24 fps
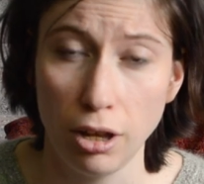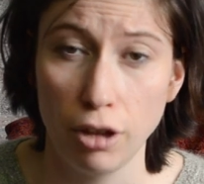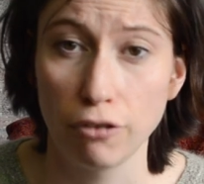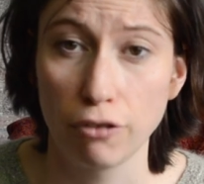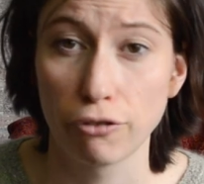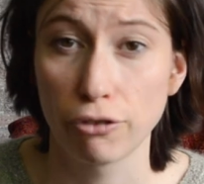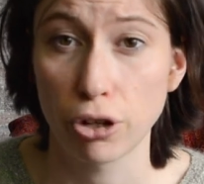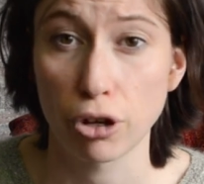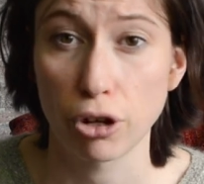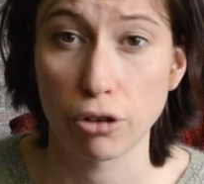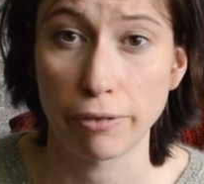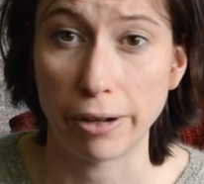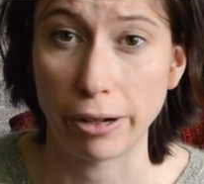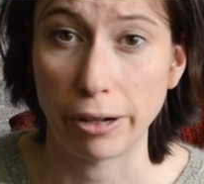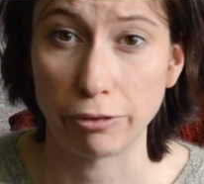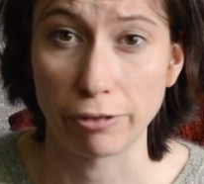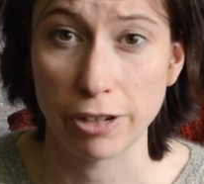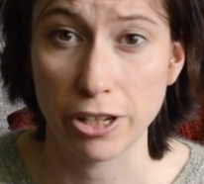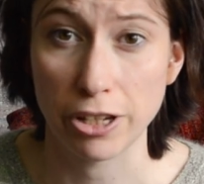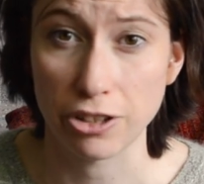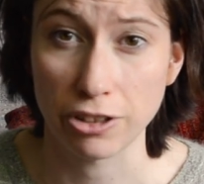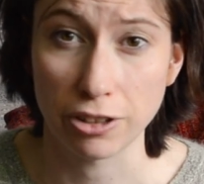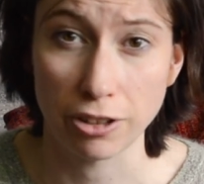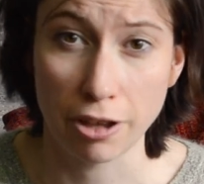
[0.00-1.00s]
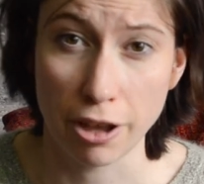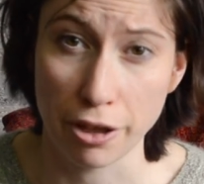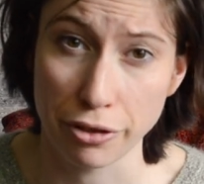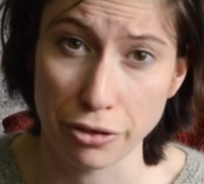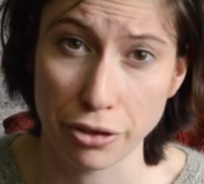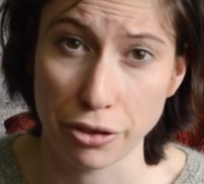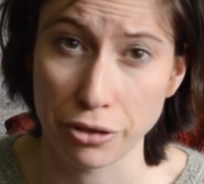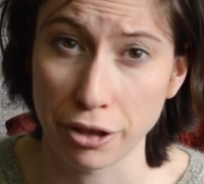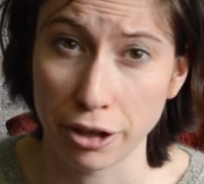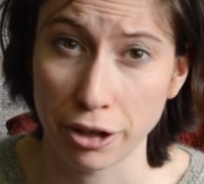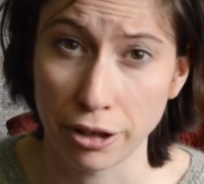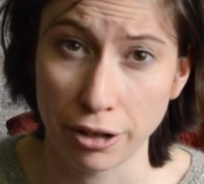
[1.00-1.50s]
for no real reason
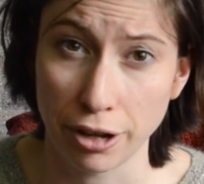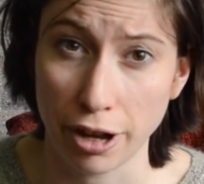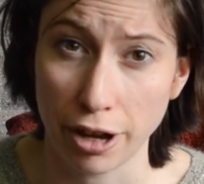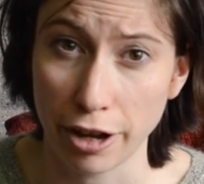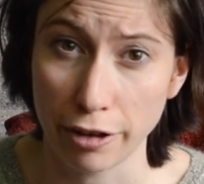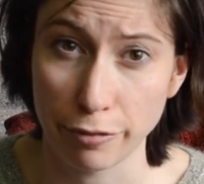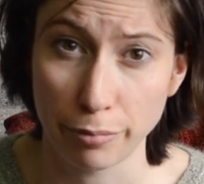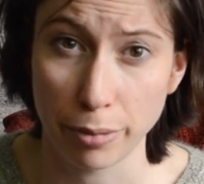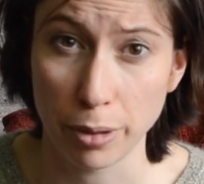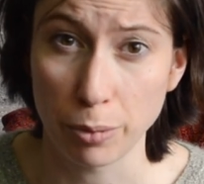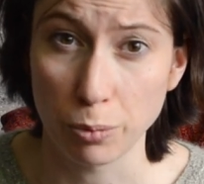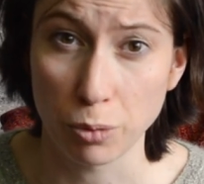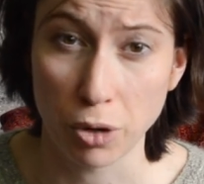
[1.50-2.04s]
other than I've been